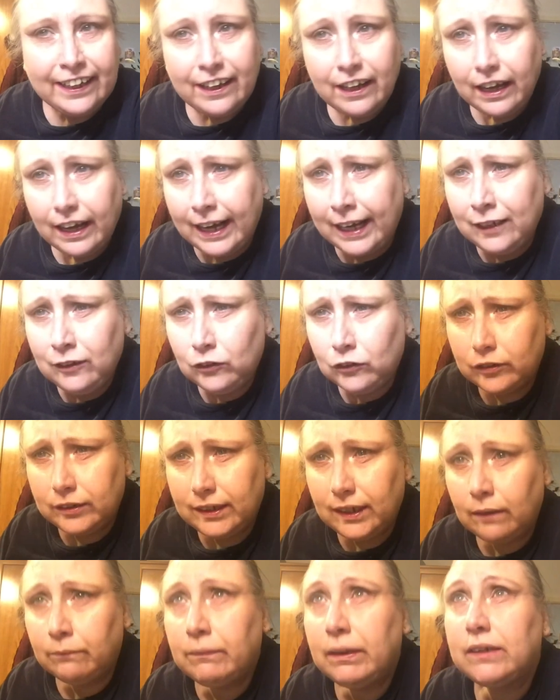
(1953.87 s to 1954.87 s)
Actually,
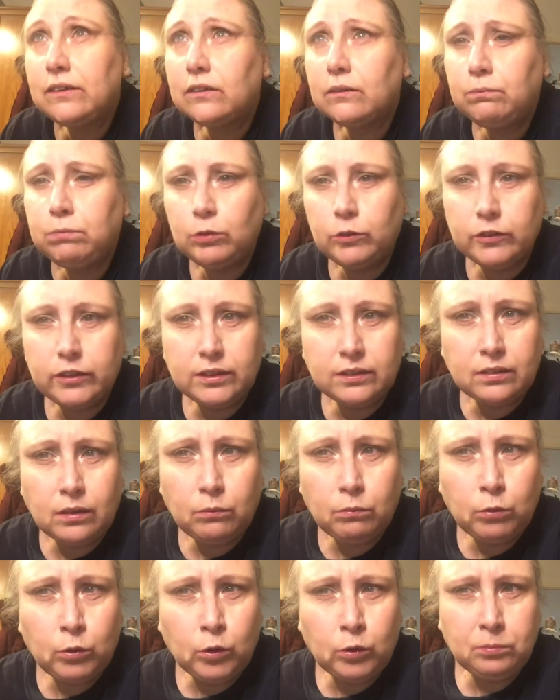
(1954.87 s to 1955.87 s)
I meant to put this
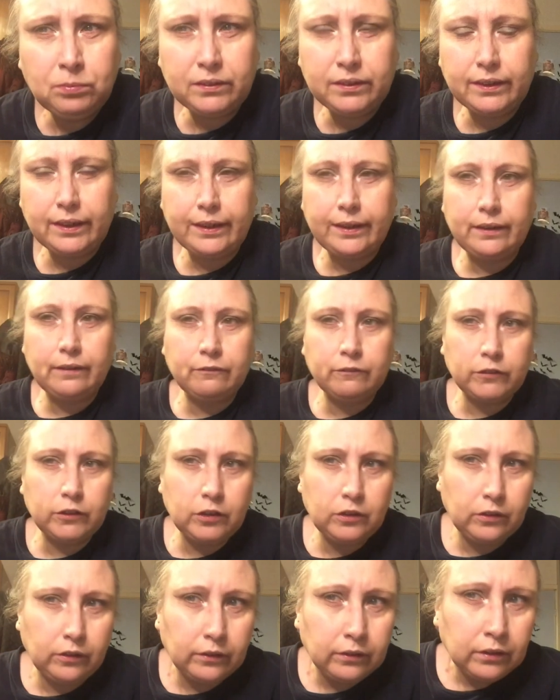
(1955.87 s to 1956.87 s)
on warm today and I
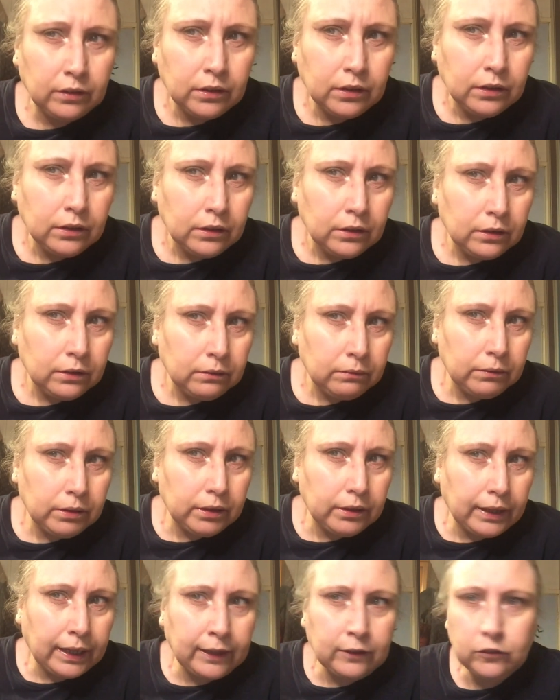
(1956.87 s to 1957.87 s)
forgot.
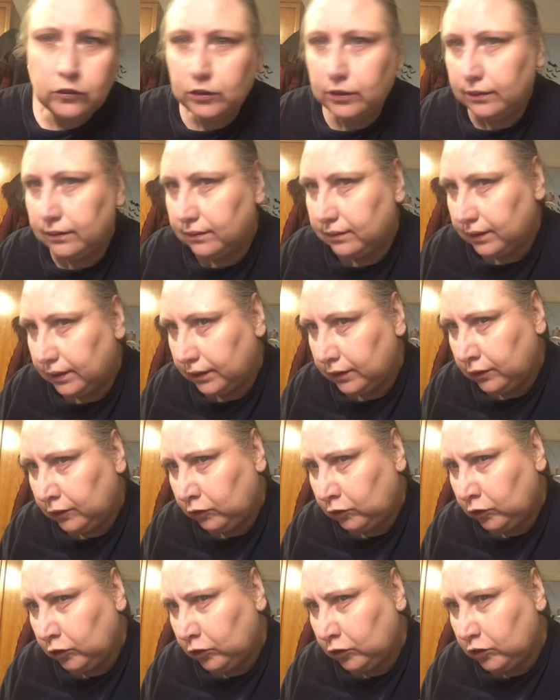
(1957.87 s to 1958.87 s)
As you can see, it's
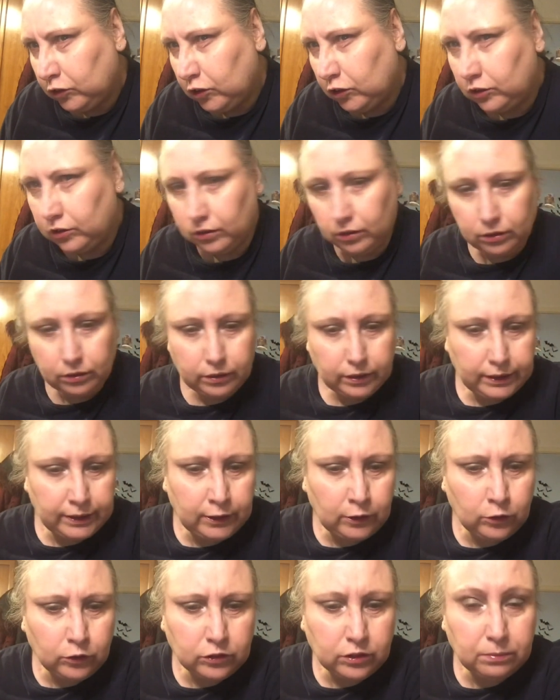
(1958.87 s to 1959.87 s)
just subtle. It
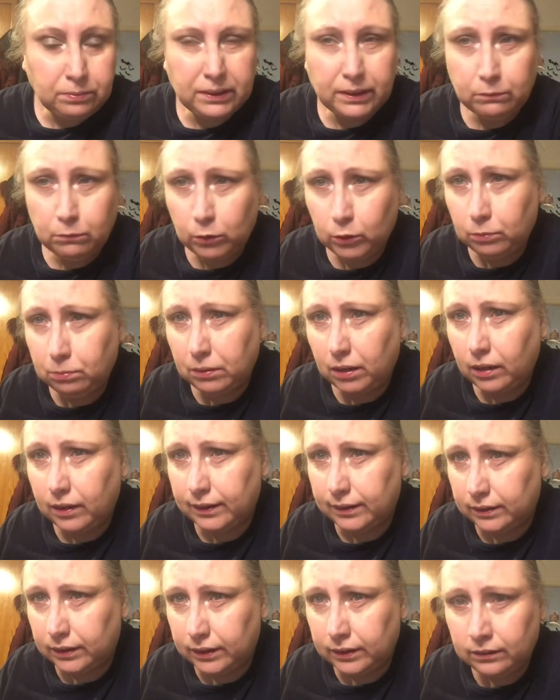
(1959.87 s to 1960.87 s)
looks a bit more
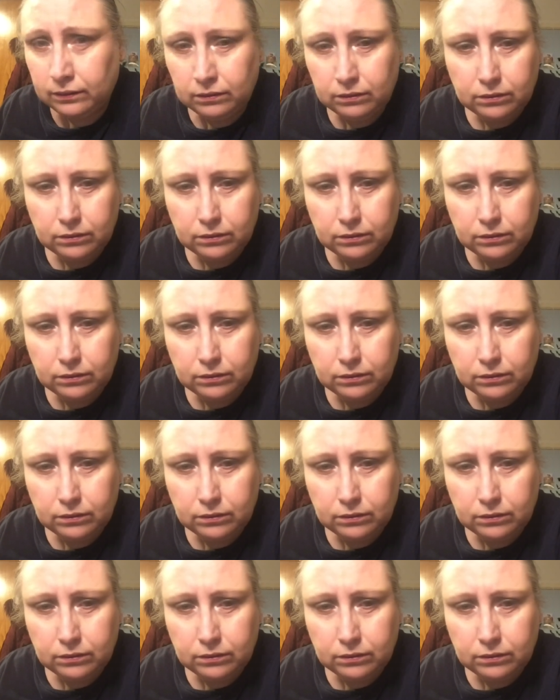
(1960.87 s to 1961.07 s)
blinding.